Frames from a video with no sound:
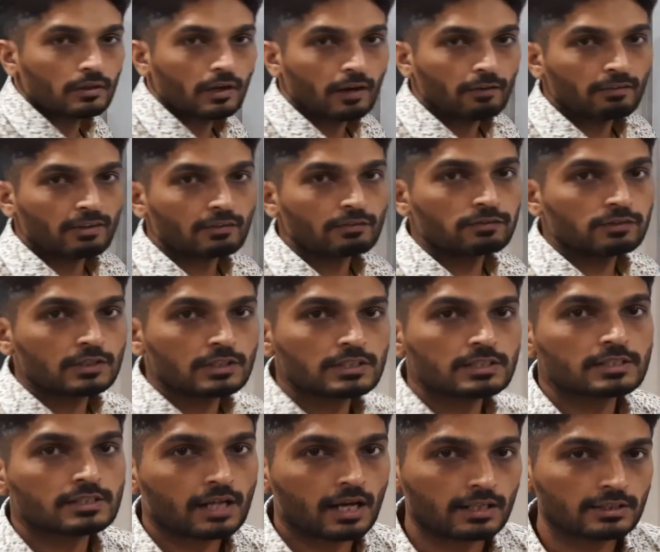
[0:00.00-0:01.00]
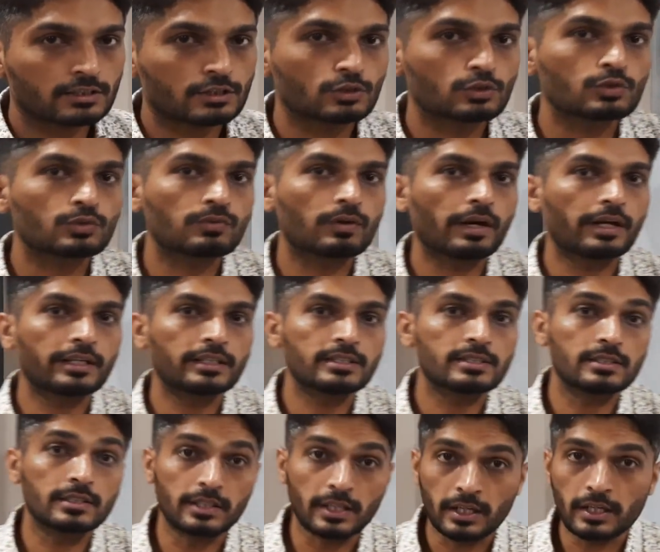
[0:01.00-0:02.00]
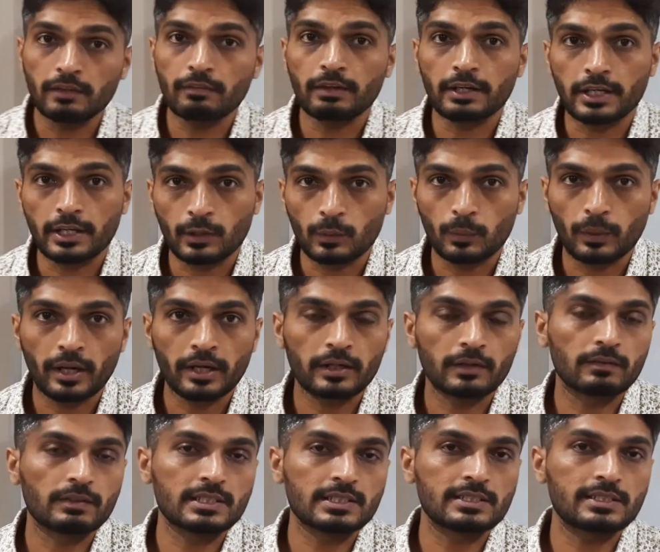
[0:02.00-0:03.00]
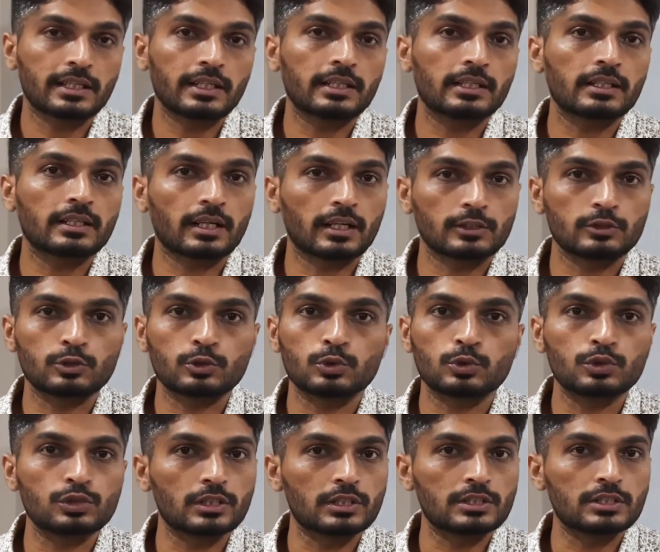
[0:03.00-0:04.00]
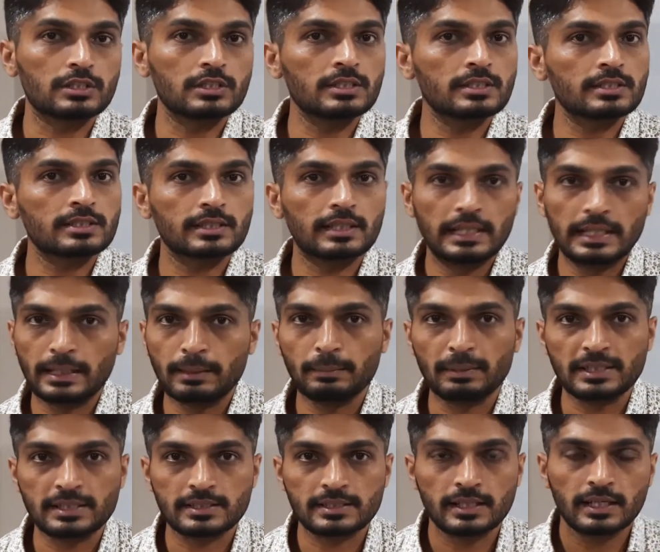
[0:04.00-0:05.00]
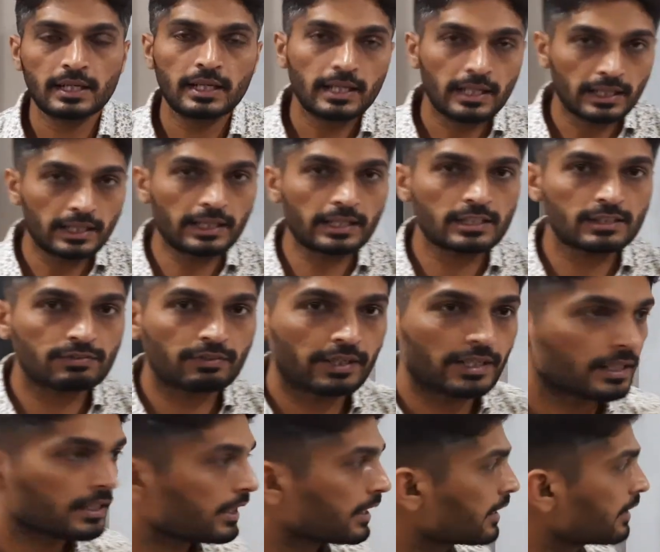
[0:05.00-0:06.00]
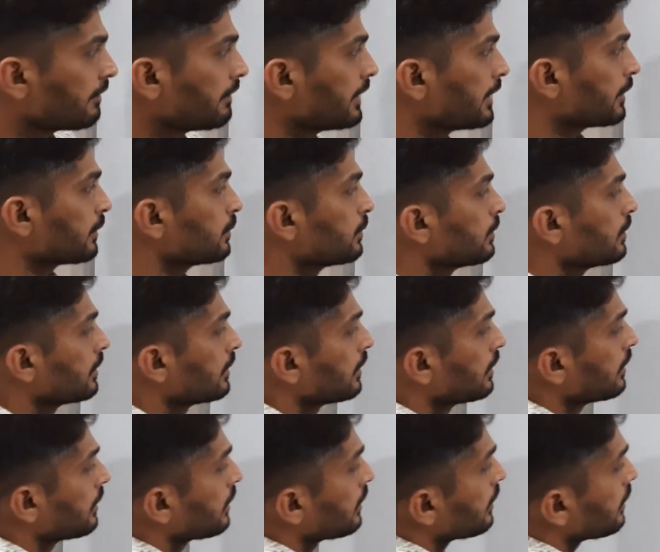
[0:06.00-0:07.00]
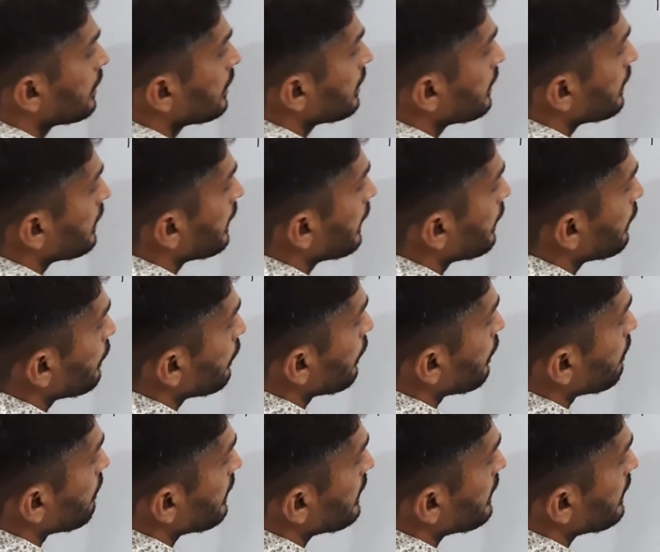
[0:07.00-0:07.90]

our first task is to find its derivative and our second task to change its limits. Let us find derivative. Derivative of